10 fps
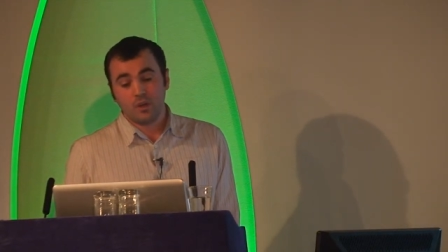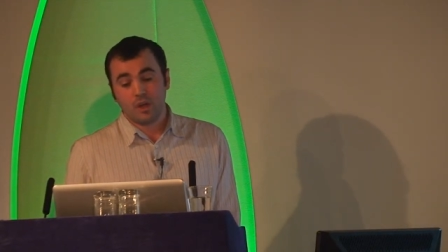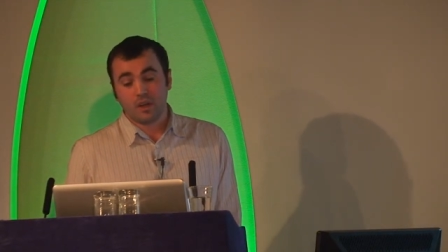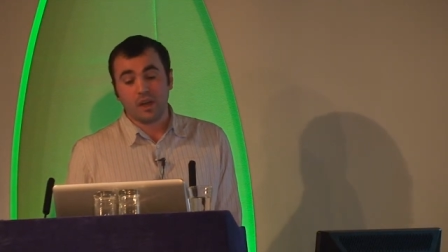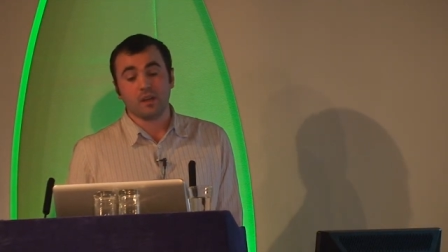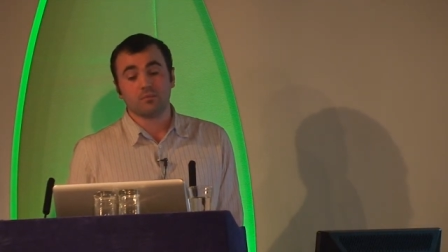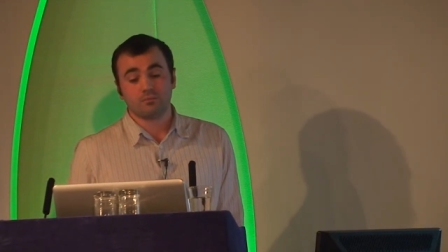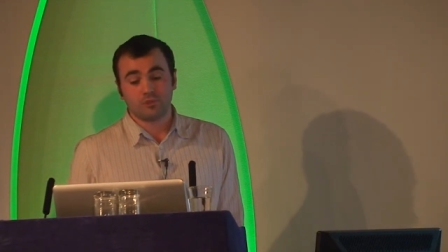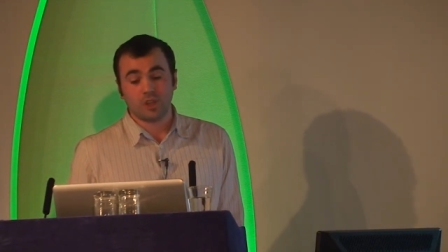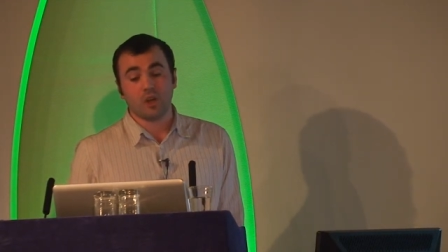Okay,
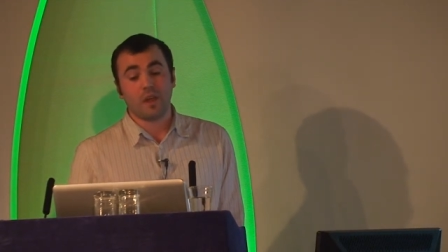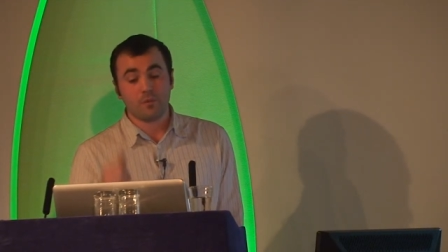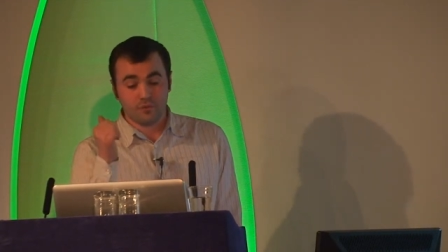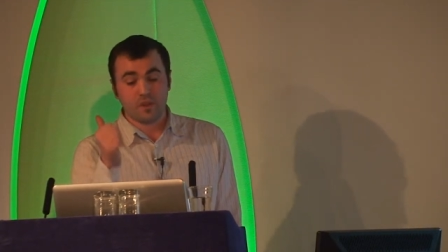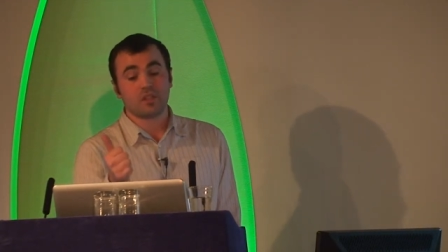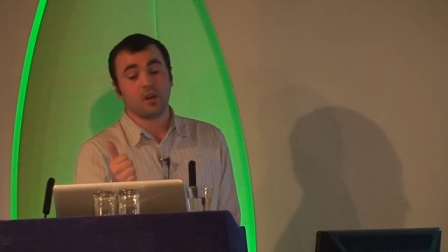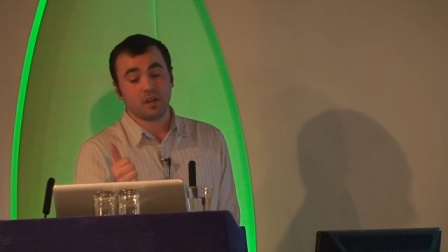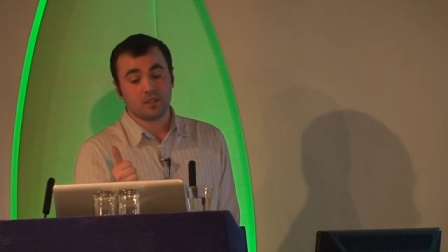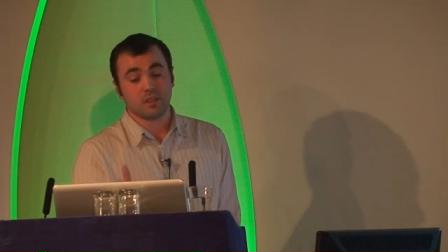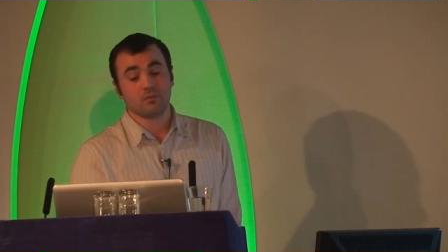so that was
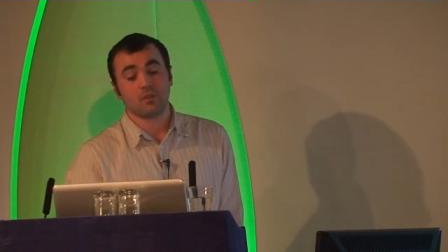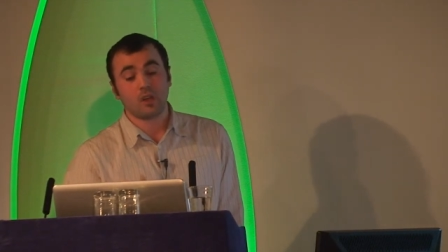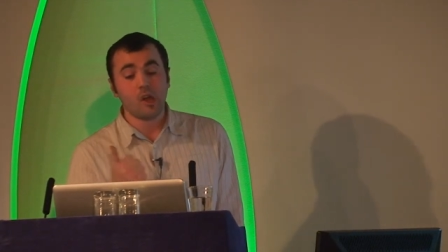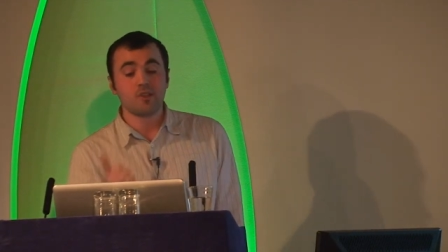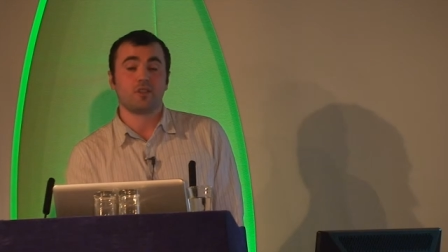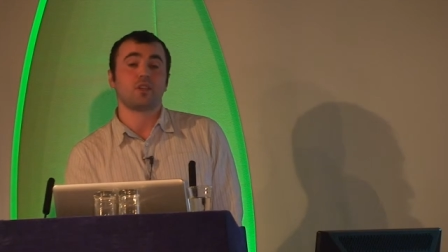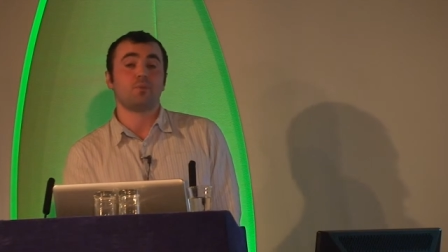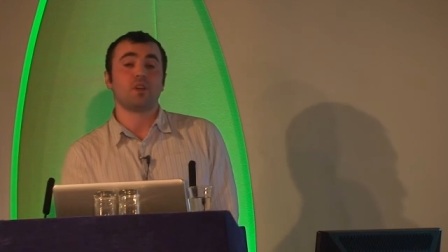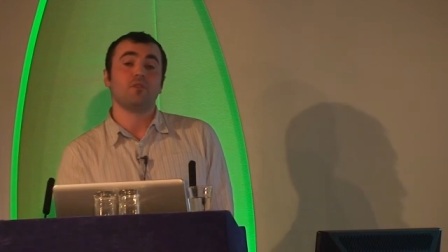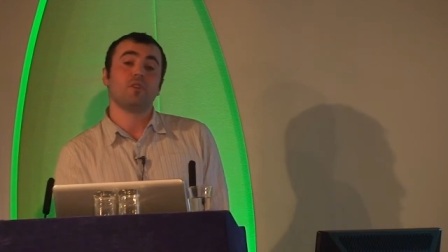retargeting. Loads of things
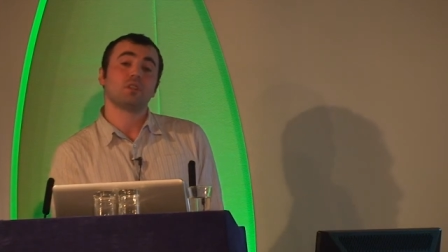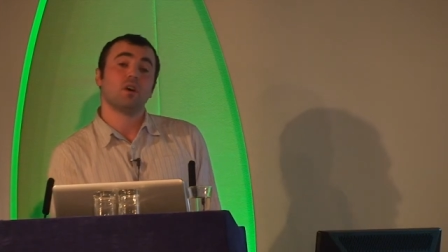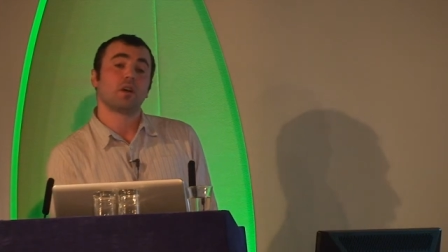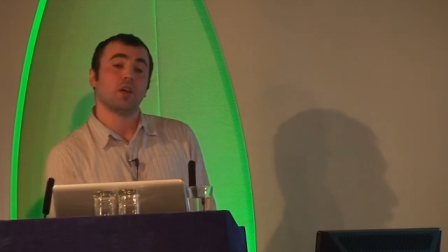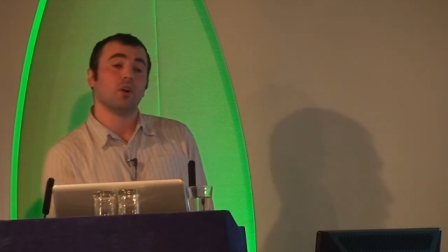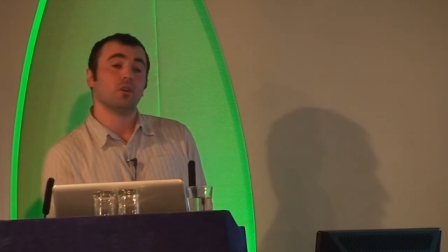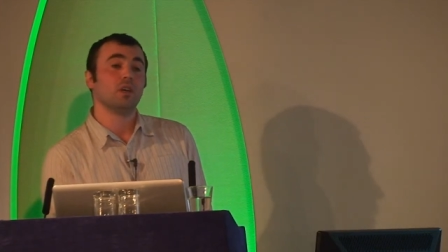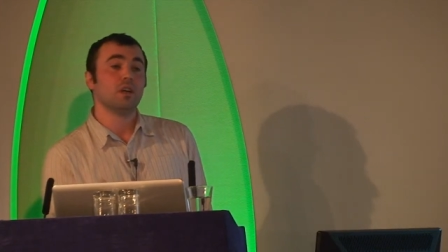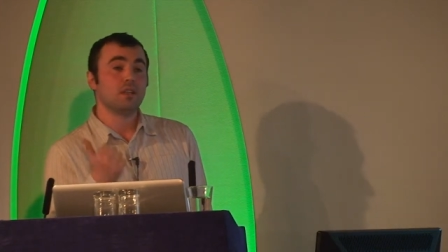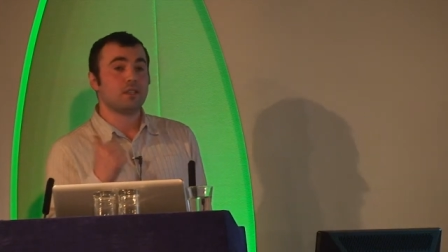we can retarget on
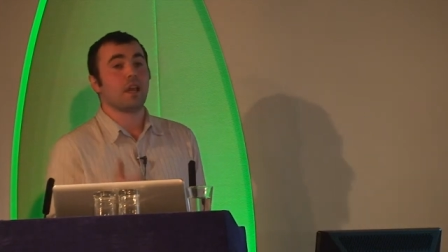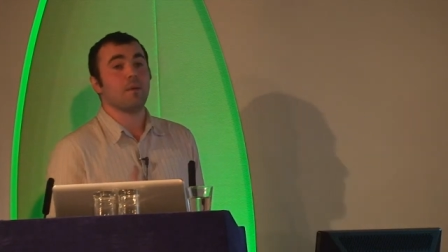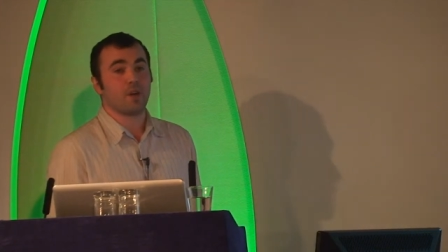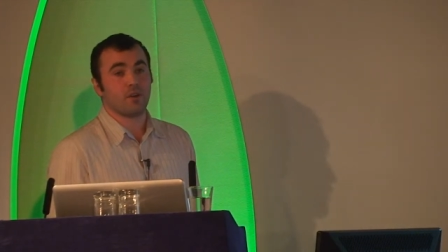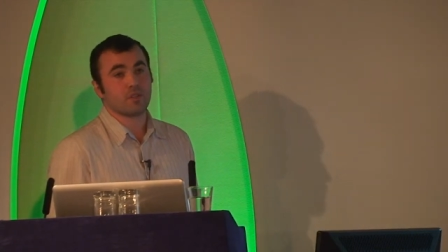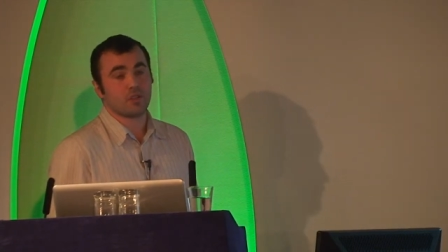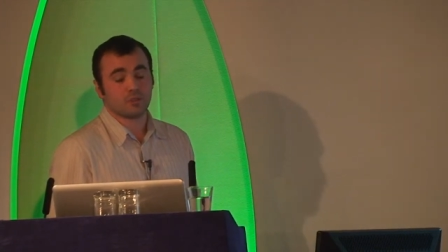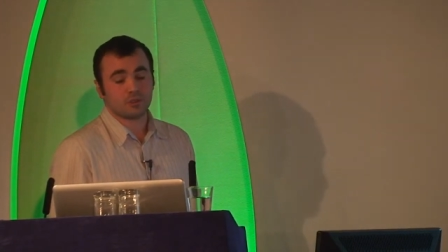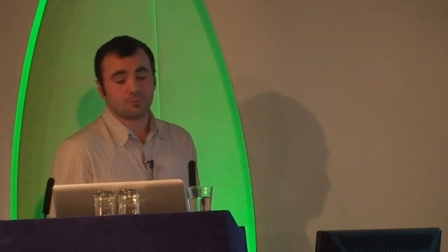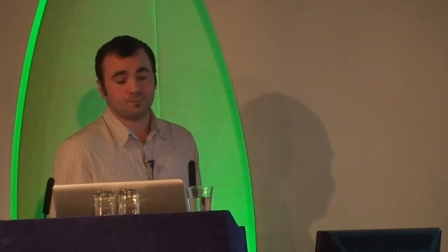to get better
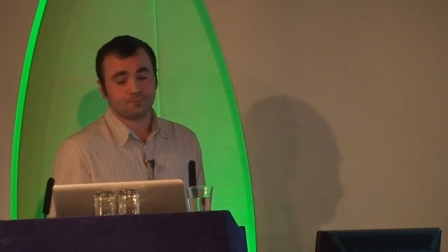results.